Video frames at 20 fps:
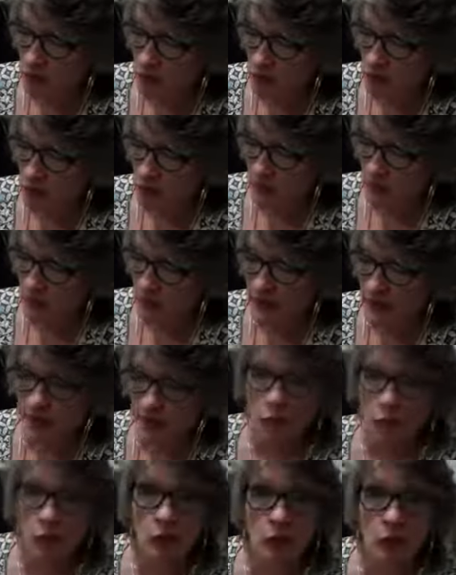viewer in
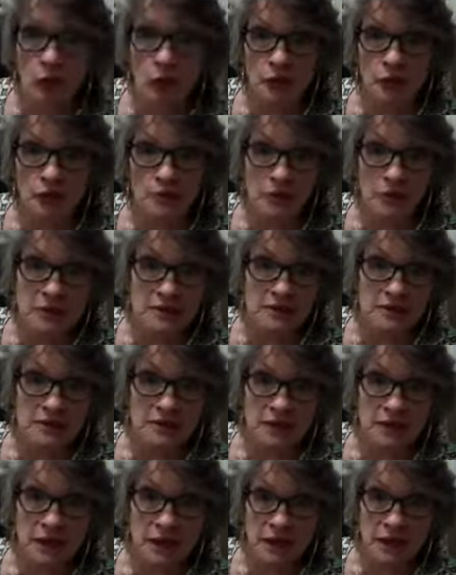the world,
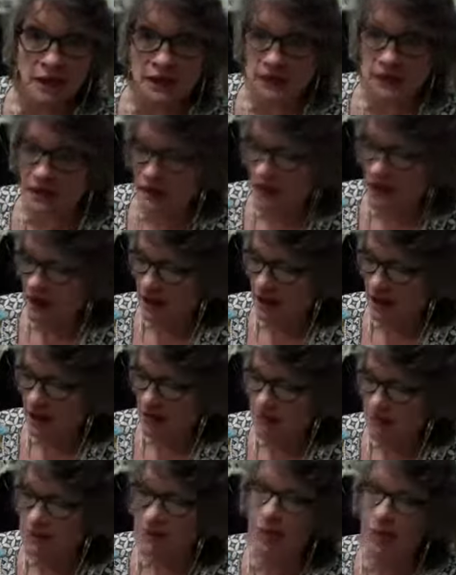basically, um,
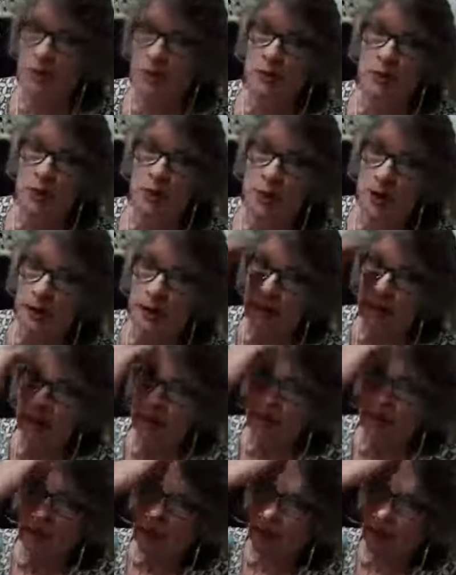celebrated
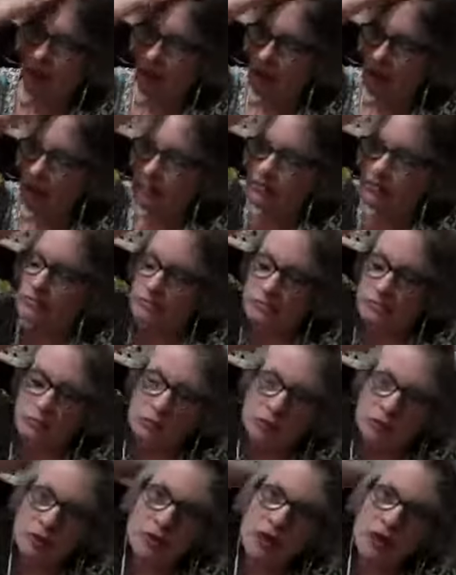and, you know,
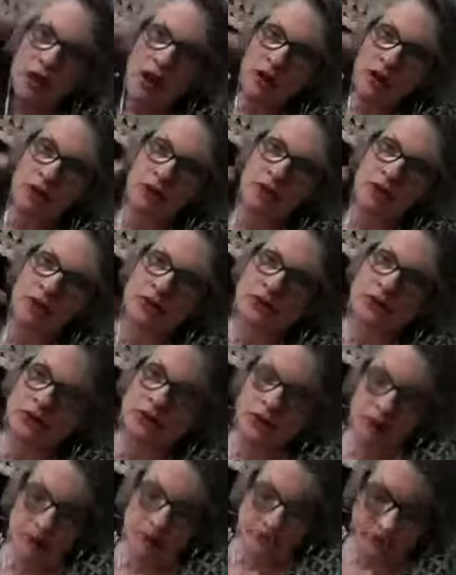with honors and
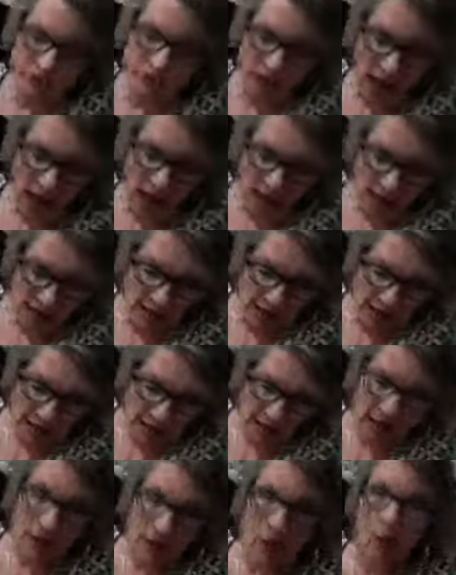all of that,
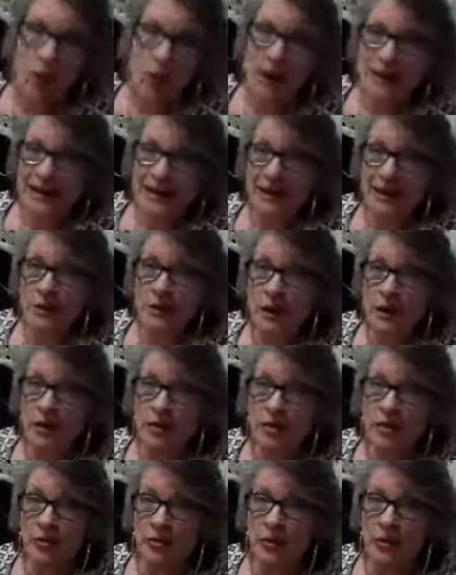and what he went
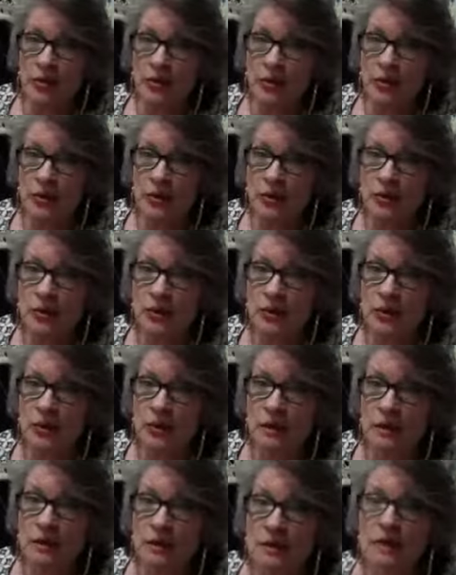through
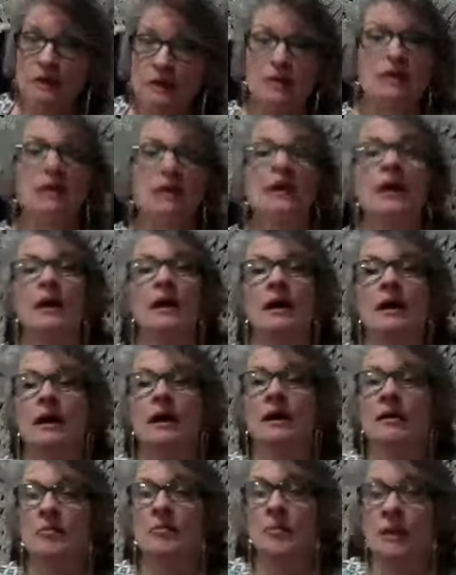
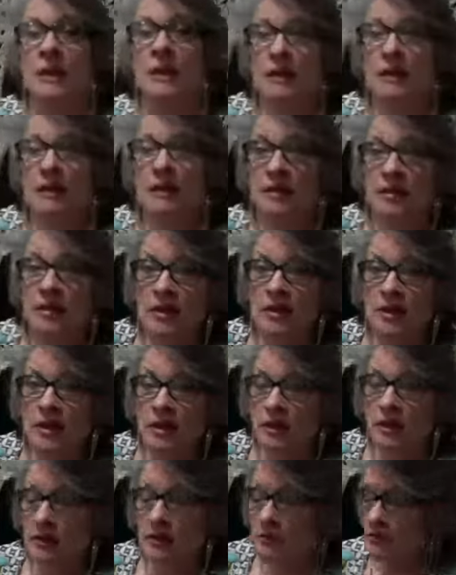um, in
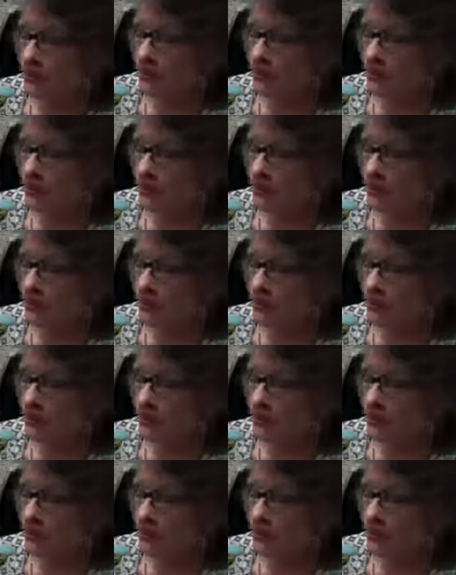the